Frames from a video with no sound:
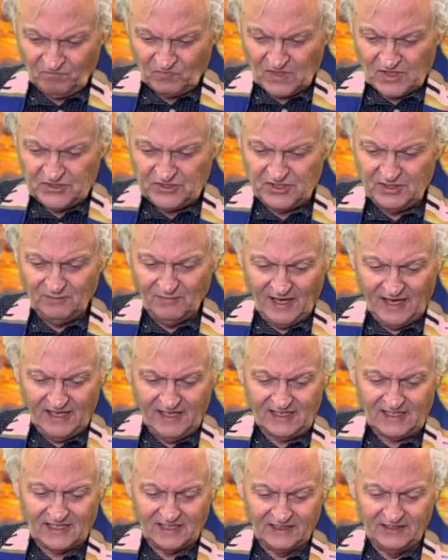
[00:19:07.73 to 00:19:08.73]
She made
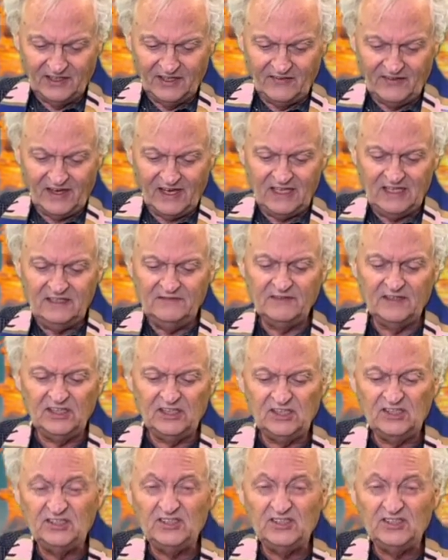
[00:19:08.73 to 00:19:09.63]
it clear that even